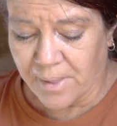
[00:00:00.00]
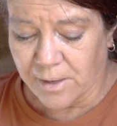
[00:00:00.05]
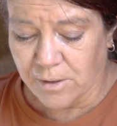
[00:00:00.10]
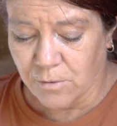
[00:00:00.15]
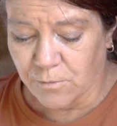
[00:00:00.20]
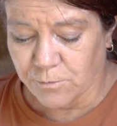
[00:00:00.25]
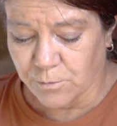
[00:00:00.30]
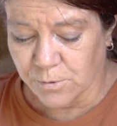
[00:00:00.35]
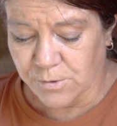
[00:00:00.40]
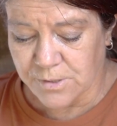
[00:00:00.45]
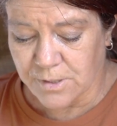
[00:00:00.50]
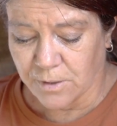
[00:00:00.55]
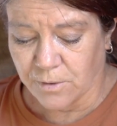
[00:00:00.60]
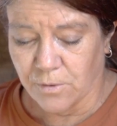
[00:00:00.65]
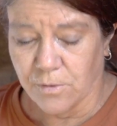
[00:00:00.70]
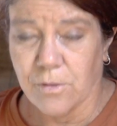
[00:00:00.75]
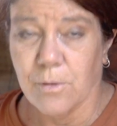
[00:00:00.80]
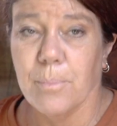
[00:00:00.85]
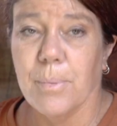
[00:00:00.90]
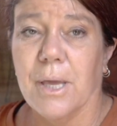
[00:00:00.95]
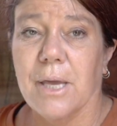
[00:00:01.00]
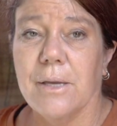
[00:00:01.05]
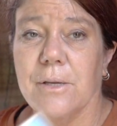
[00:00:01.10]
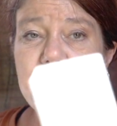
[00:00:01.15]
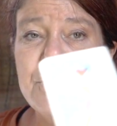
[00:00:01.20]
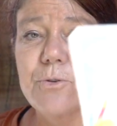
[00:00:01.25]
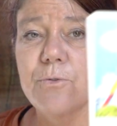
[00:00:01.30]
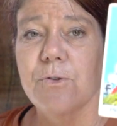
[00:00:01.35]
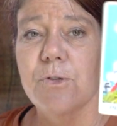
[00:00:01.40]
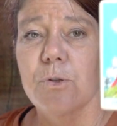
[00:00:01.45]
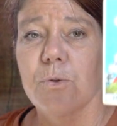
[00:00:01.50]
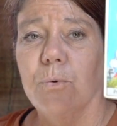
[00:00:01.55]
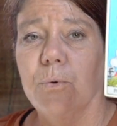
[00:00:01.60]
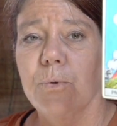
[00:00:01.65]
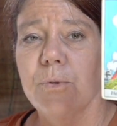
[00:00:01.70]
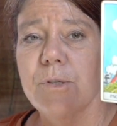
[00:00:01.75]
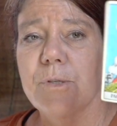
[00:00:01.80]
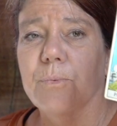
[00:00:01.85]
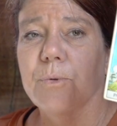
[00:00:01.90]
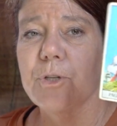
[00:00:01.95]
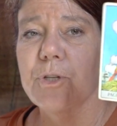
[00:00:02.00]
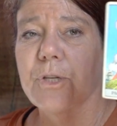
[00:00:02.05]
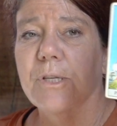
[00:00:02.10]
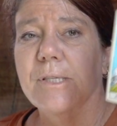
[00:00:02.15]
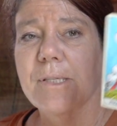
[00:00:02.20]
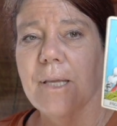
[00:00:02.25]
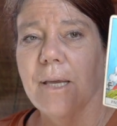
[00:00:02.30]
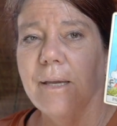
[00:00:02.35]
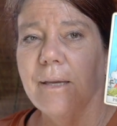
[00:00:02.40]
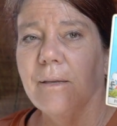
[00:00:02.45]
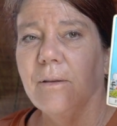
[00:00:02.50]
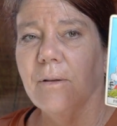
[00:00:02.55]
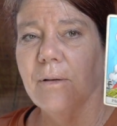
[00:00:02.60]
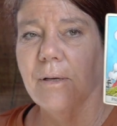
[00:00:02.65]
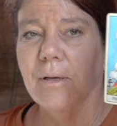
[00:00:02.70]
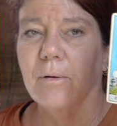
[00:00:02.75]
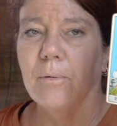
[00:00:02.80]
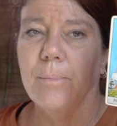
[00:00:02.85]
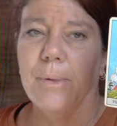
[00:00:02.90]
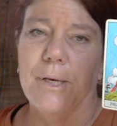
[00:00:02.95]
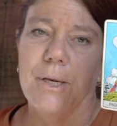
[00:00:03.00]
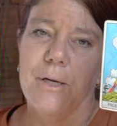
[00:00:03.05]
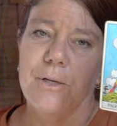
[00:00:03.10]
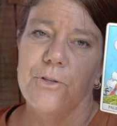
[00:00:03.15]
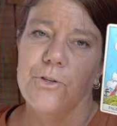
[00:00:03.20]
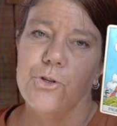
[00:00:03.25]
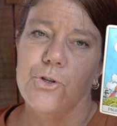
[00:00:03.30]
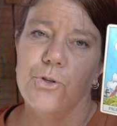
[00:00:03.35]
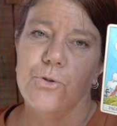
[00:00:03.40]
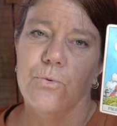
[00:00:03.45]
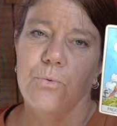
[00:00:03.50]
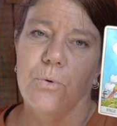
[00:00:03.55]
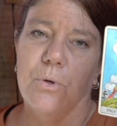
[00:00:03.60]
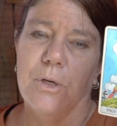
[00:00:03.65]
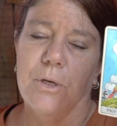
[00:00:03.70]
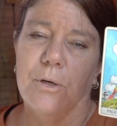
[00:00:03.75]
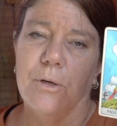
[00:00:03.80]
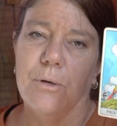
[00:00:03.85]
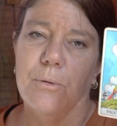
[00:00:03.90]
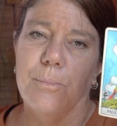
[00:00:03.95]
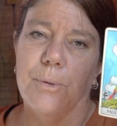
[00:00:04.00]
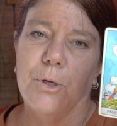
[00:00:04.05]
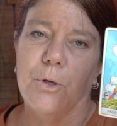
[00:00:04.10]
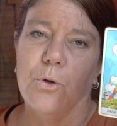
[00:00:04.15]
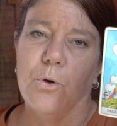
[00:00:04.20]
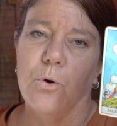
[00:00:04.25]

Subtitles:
You've also got the Page of Swords, which is saying you're a little bit unsure, a little bit